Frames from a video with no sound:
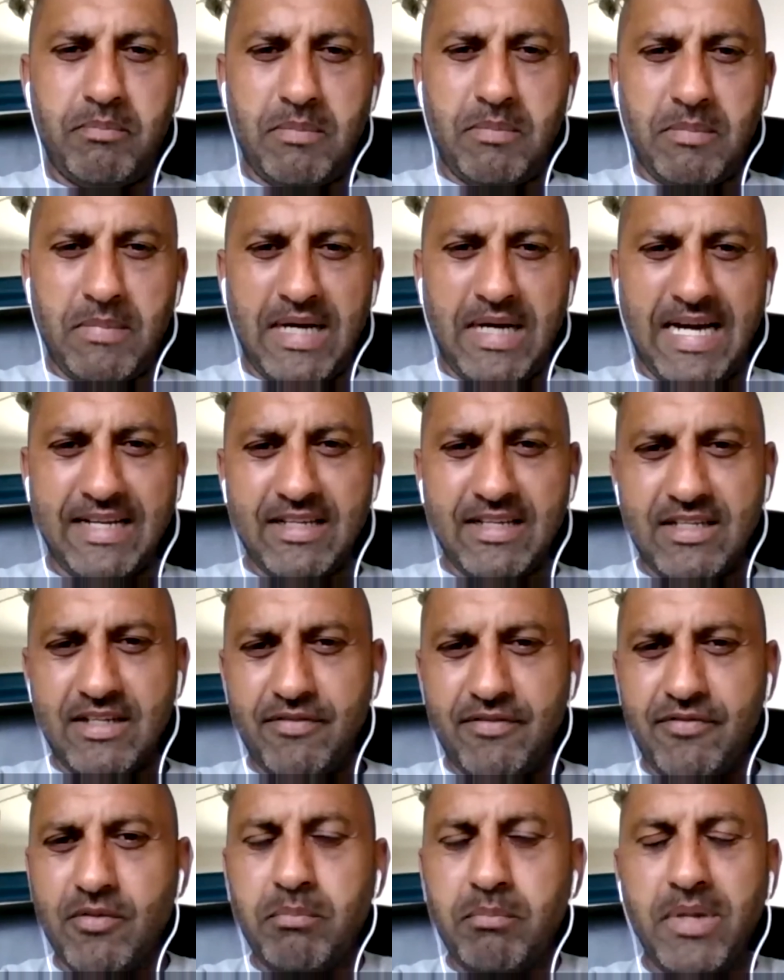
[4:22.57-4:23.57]
had a
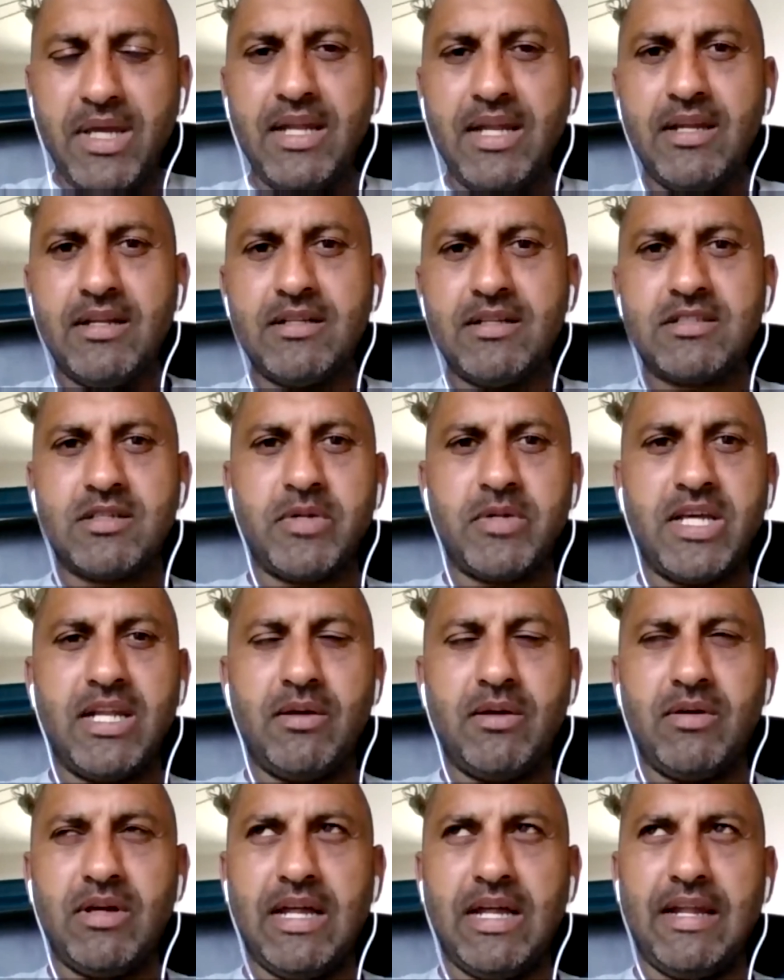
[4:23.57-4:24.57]
different meaning to me,
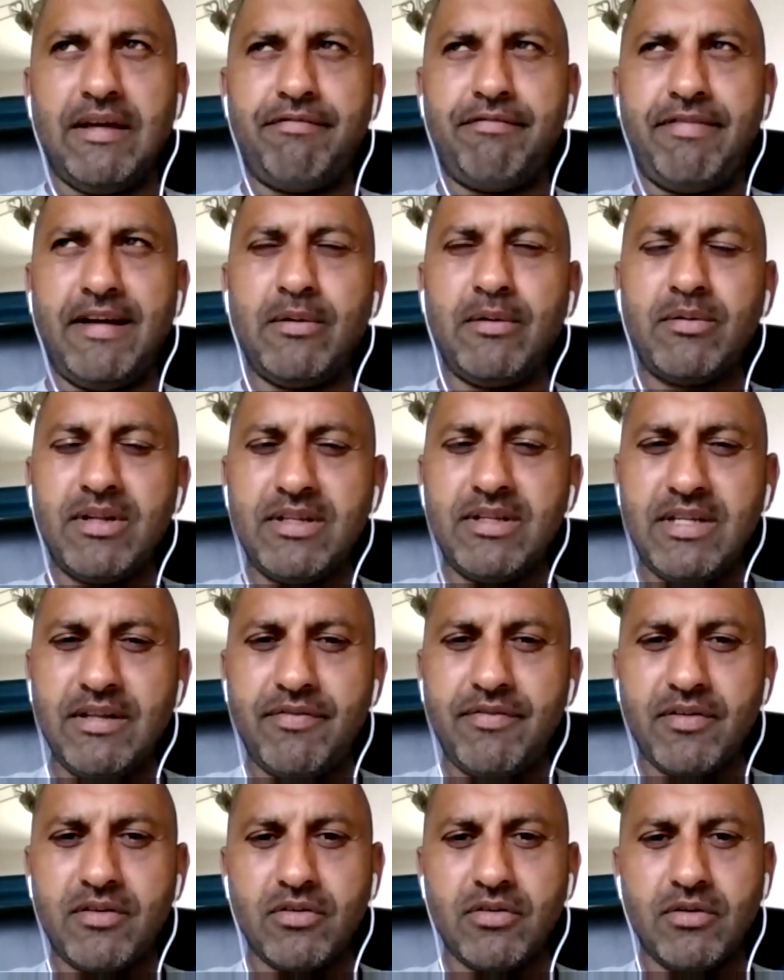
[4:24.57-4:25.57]
and I found it
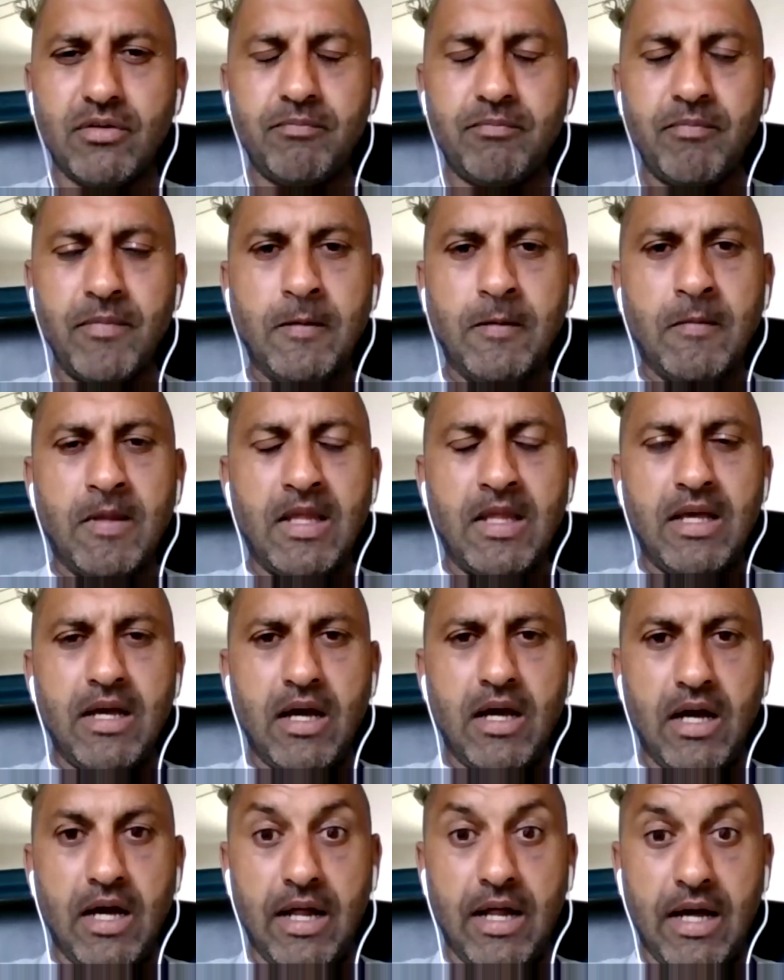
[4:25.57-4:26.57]
difficult.
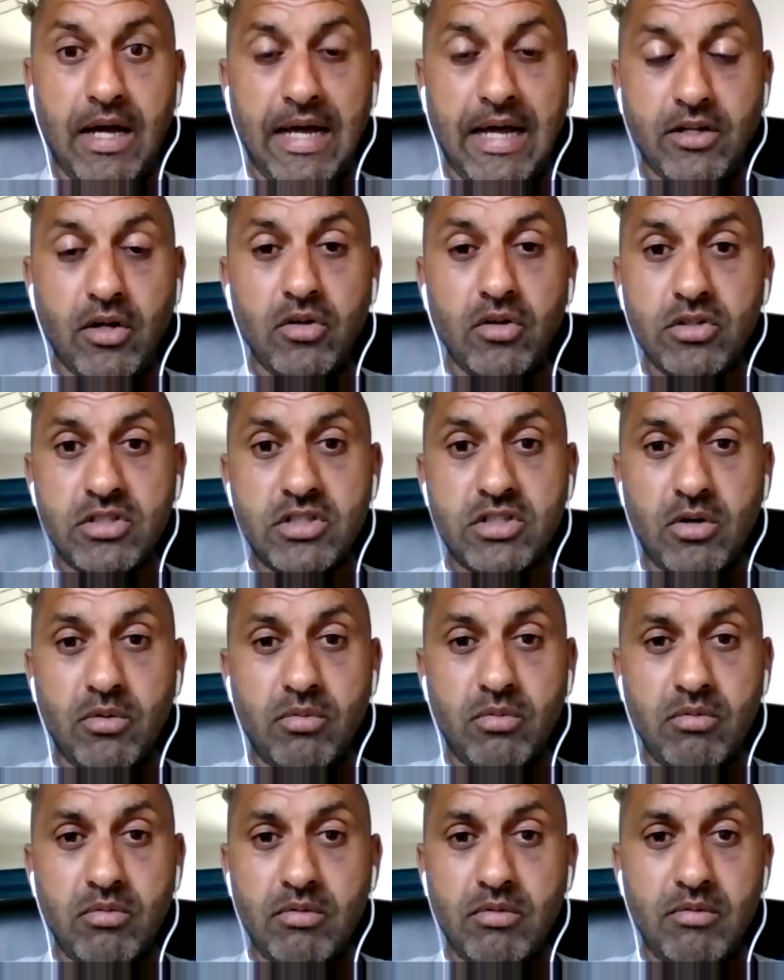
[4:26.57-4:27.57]
And
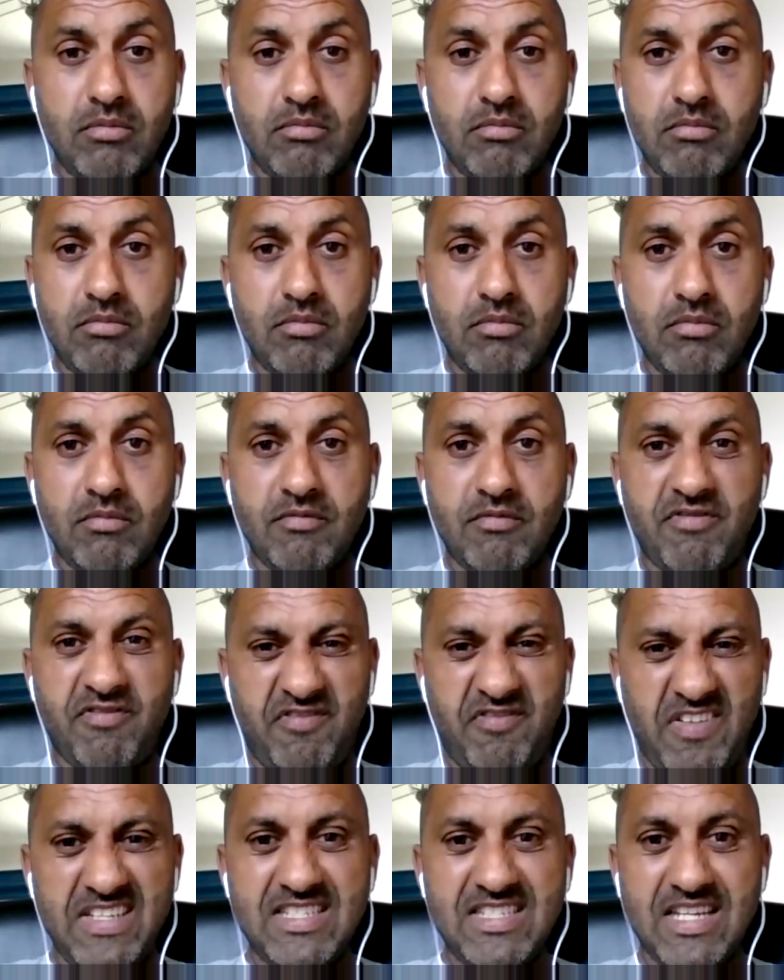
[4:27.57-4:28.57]
also
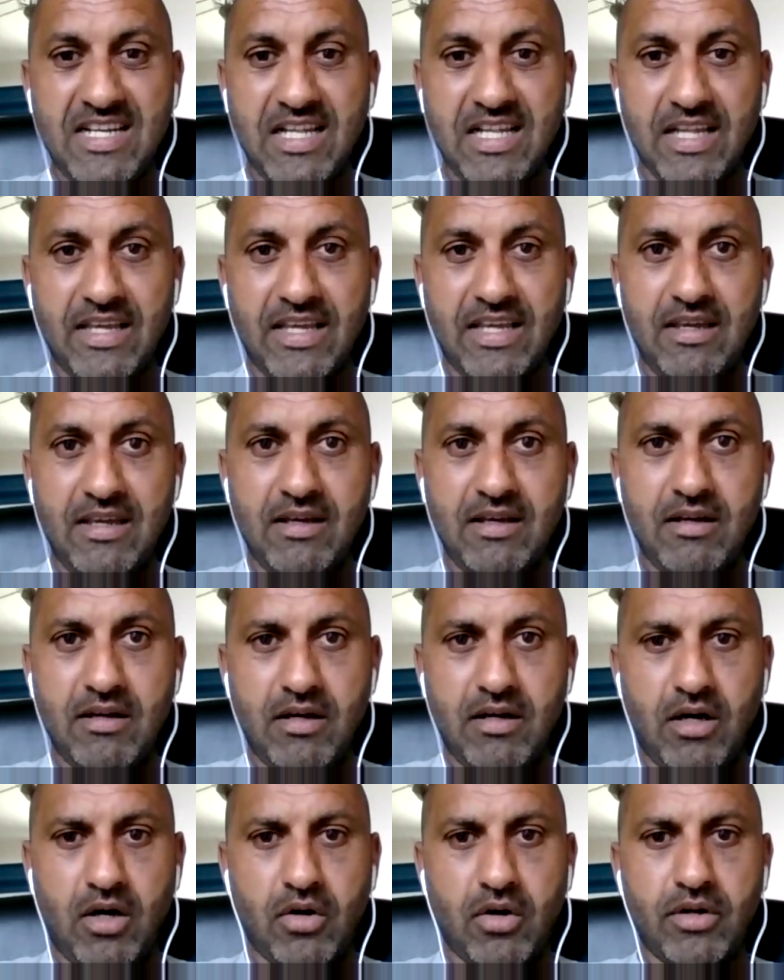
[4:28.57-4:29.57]
physically
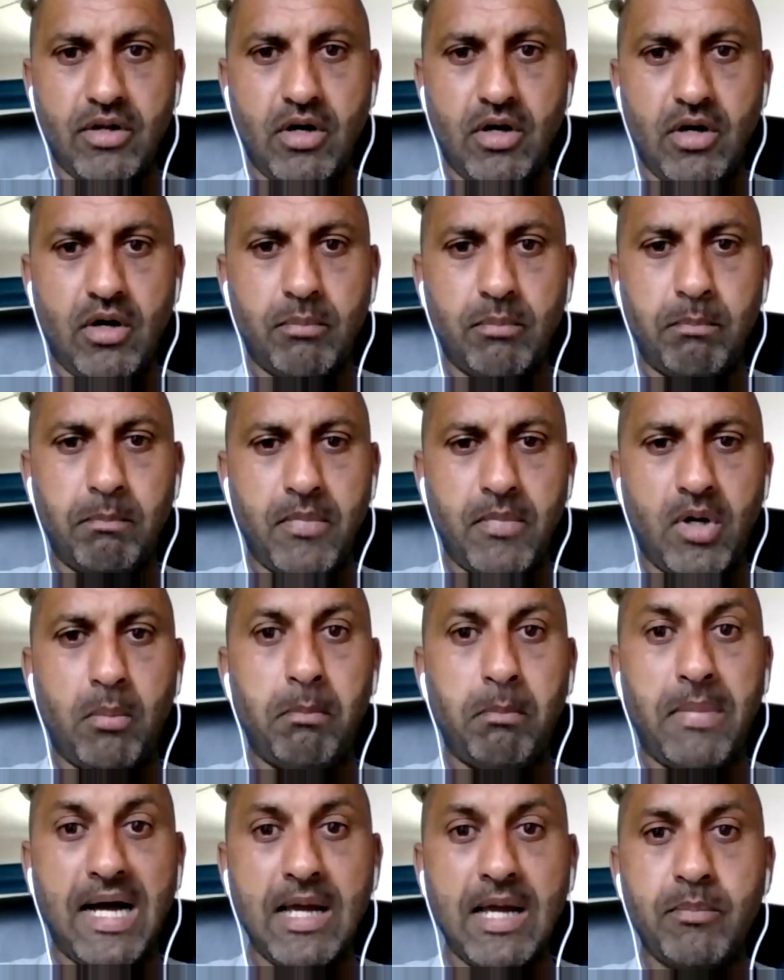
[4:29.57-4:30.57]
on
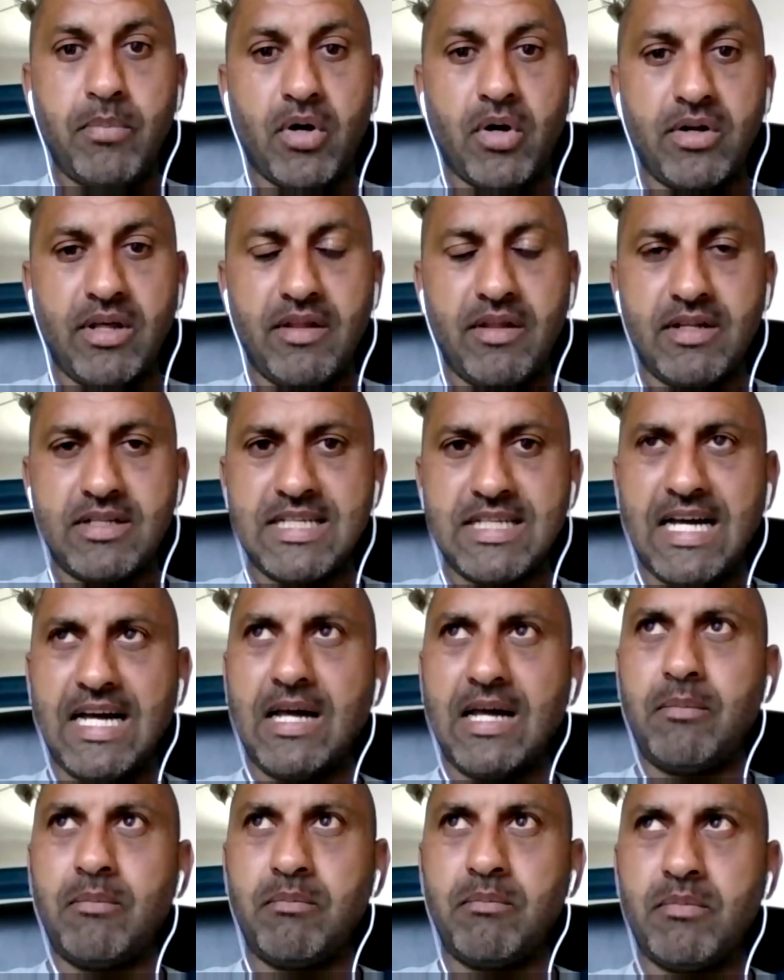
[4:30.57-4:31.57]
my body at the
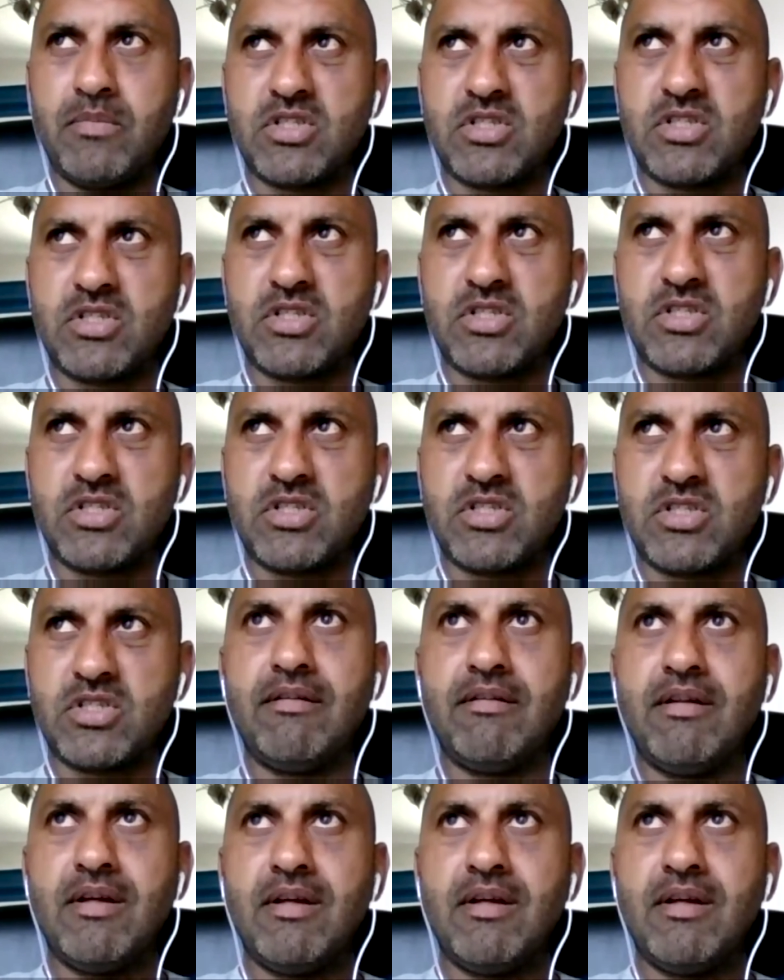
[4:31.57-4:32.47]
time, still being